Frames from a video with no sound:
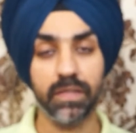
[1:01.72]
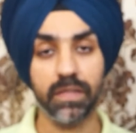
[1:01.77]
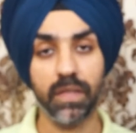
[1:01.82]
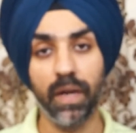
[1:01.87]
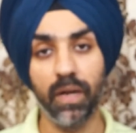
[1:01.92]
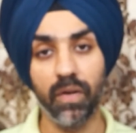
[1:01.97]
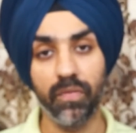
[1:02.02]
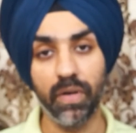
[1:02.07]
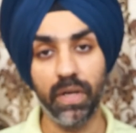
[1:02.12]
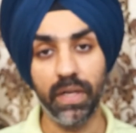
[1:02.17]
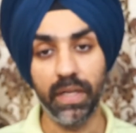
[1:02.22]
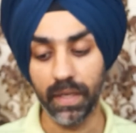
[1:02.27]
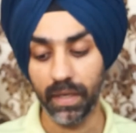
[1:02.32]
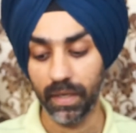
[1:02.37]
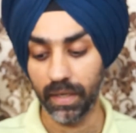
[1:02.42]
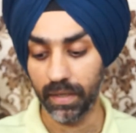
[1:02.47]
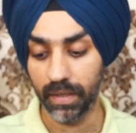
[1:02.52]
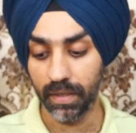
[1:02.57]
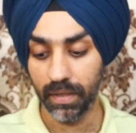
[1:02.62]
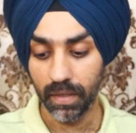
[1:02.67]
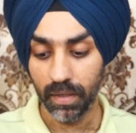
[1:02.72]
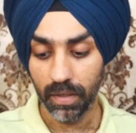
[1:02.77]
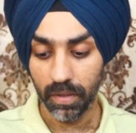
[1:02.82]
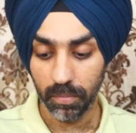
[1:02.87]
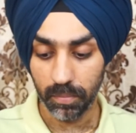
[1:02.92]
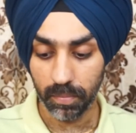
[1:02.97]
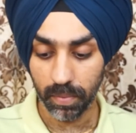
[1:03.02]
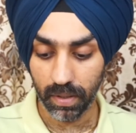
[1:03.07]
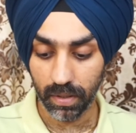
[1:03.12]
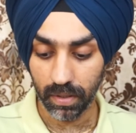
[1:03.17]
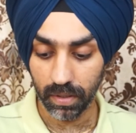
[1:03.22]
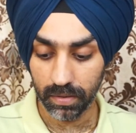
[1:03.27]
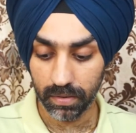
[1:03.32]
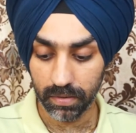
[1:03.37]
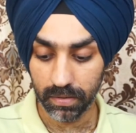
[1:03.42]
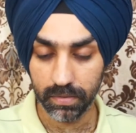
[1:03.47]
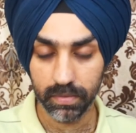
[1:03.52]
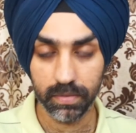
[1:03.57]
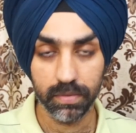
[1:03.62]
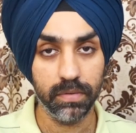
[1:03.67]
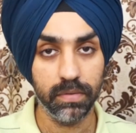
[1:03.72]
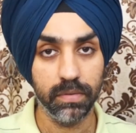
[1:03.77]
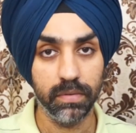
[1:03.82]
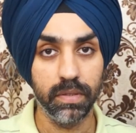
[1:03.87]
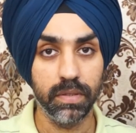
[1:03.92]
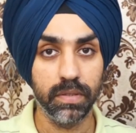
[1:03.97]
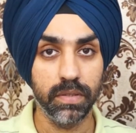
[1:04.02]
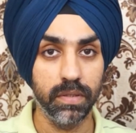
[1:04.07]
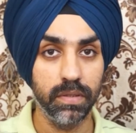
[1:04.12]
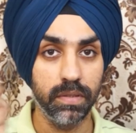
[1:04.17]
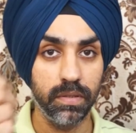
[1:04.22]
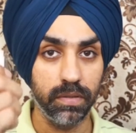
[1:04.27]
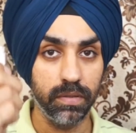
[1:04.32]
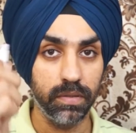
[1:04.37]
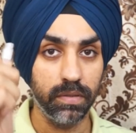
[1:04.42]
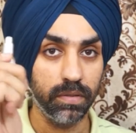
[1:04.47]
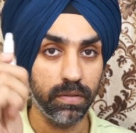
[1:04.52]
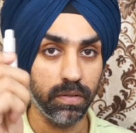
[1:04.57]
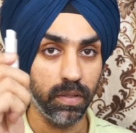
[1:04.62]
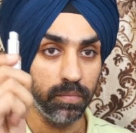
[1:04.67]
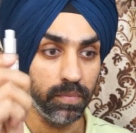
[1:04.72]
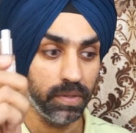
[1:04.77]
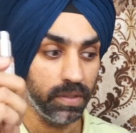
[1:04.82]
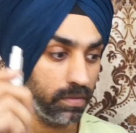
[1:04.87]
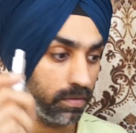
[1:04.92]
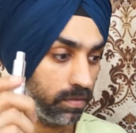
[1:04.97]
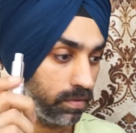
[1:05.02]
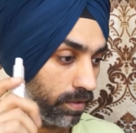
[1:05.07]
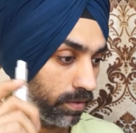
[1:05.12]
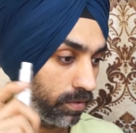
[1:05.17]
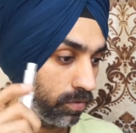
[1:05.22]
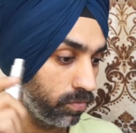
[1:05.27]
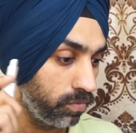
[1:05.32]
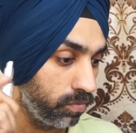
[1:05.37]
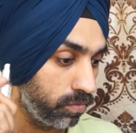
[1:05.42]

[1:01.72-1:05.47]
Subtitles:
kind of a DNA, but this is something that is